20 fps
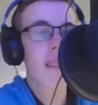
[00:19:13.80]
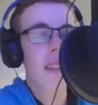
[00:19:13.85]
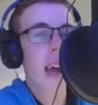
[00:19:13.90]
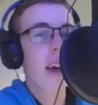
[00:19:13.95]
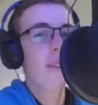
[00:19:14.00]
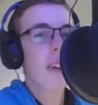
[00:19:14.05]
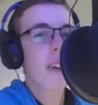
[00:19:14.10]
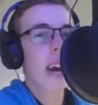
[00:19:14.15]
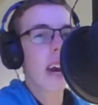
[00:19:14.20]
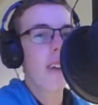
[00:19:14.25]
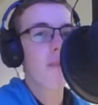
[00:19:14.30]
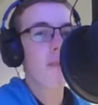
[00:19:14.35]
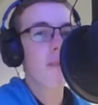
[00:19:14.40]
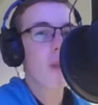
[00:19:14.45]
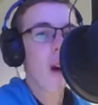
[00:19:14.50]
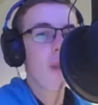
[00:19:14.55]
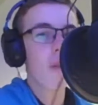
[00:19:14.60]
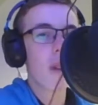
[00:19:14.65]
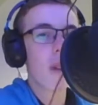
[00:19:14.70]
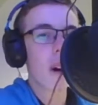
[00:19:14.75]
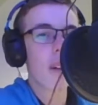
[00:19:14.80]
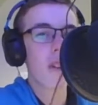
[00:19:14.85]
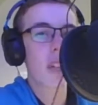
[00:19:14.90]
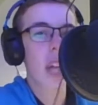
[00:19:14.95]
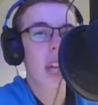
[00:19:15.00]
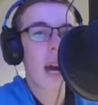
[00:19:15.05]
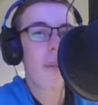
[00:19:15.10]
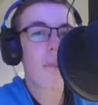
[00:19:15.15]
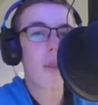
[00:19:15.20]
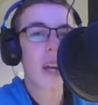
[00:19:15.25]
ever F1 world
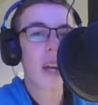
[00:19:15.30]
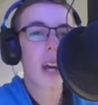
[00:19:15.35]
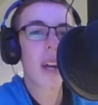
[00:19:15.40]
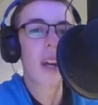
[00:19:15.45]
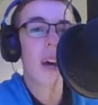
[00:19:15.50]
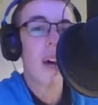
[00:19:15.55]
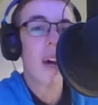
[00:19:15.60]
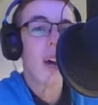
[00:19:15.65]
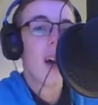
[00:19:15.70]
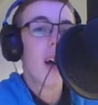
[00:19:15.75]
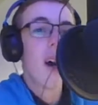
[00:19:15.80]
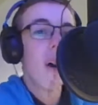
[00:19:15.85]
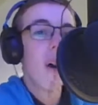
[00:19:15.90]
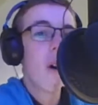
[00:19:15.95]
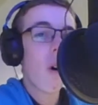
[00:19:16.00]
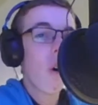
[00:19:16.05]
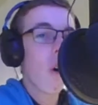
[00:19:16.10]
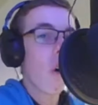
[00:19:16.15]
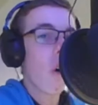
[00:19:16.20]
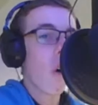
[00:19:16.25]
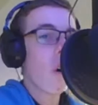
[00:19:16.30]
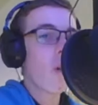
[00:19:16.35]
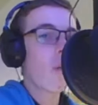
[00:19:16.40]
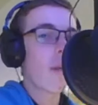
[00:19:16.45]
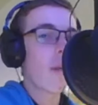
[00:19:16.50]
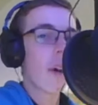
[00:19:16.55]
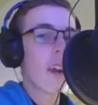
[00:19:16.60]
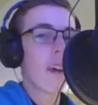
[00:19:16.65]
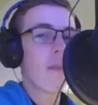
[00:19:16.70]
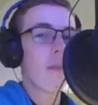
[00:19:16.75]
champion? Or
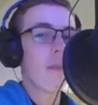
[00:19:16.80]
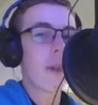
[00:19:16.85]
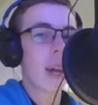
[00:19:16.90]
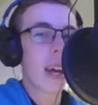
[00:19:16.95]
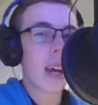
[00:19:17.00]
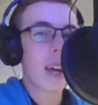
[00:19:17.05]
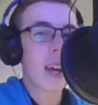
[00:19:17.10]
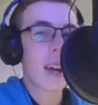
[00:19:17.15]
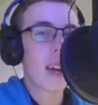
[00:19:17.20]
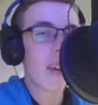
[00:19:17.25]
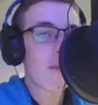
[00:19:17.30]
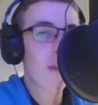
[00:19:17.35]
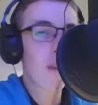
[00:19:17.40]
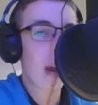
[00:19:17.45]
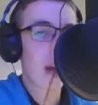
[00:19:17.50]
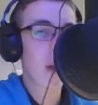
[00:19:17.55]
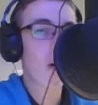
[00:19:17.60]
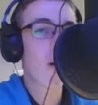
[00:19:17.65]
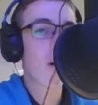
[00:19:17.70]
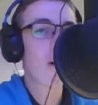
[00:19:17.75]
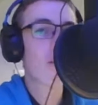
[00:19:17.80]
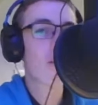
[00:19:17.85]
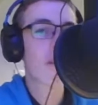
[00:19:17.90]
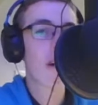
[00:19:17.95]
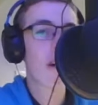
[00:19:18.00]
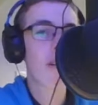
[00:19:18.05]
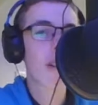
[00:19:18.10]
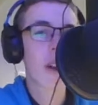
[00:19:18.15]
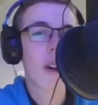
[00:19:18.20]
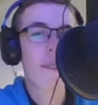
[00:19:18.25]
will it be the record
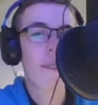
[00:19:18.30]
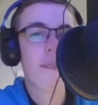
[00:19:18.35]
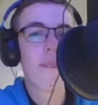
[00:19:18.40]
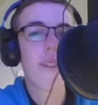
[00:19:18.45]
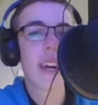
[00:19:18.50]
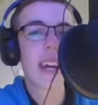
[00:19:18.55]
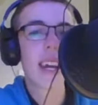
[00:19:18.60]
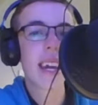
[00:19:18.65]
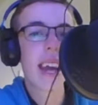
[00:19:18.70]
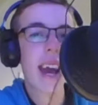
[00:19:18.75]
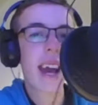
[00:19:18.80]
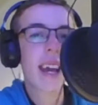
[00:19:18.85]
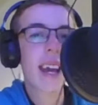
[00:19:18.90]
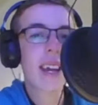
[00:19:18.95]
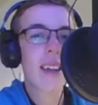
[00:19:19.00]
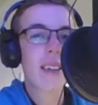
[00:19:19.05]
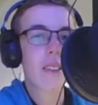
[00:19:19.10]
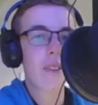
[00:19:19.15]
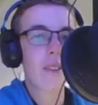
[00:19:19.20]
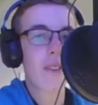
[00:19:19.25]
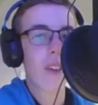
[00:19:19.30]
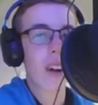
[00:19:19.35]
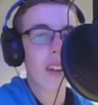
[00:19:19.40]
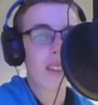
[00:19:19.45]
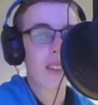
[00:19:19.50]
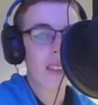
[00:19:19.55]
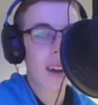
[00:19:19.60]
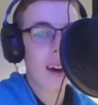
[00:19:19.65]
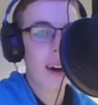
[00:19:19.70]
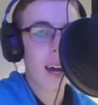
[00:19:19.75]
broken for the 8th
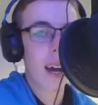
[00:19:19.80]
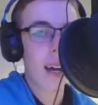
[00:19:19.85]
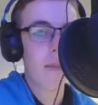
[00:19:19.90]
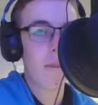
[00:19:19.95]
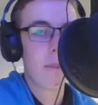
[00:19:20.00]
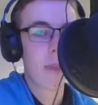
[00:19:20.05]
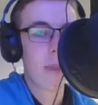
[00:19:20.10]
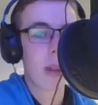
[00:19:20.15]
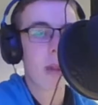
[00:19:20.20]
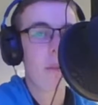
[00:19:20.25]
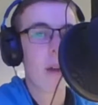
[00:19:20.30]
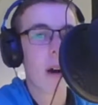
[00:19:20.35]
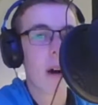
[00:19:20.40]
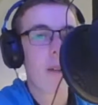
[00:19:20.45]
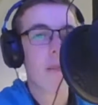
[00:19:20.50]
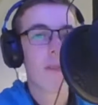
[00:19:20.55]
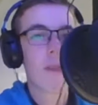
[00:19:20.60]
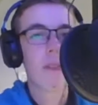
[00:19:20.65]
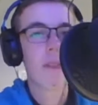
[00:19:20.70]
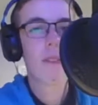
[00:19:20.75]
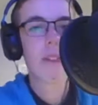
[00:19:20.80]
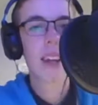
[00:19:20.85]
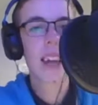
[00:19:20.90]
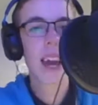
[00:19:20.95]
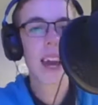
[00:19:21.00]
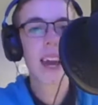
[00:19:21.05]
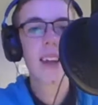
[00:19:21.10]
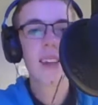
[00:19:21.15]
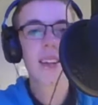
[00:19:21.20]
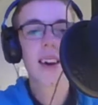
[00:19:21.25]
time? Well, for the
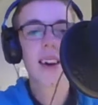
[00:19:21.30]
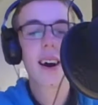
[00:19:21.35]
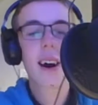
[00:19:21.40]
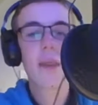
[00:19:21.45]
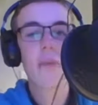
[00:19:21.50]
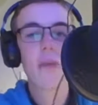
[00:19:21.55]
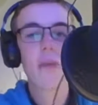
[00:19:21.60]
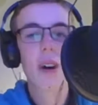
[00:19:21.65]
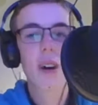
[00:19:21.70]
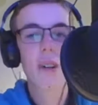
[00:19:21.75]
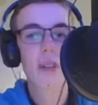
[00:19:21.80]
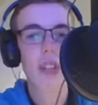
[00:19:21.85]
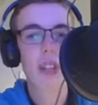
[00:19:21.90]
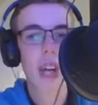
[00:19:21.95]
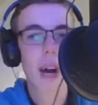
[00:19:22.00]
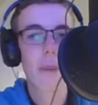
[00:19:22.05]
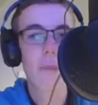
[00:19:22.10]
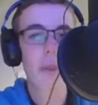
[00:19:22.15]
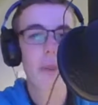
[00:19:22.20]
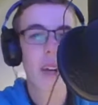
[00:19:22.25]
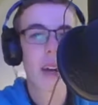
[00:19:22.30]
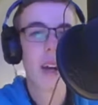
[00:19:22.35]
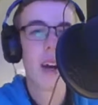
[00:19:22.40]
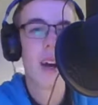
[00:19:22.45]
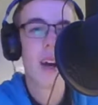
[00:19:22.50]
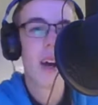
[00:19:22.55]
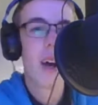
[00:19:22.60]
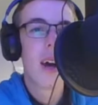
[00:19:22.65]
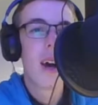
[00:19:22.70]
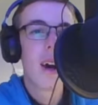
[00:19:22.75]
8th time world champion.
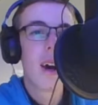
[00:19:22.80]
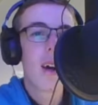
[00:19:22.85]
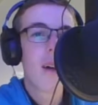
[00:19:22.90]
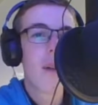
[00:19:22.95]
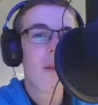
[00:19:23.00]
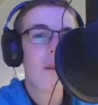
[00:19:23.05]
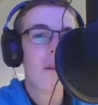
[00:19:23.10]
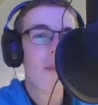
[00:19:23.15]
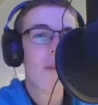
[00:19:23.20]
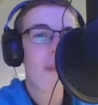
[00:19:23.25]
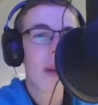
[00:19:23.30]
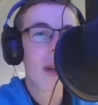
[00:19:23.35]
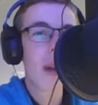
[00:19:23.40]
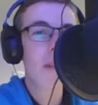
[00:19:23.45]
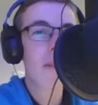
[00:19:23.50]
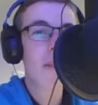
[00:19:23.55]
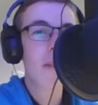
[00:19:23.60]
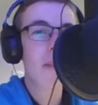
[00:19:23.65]
We will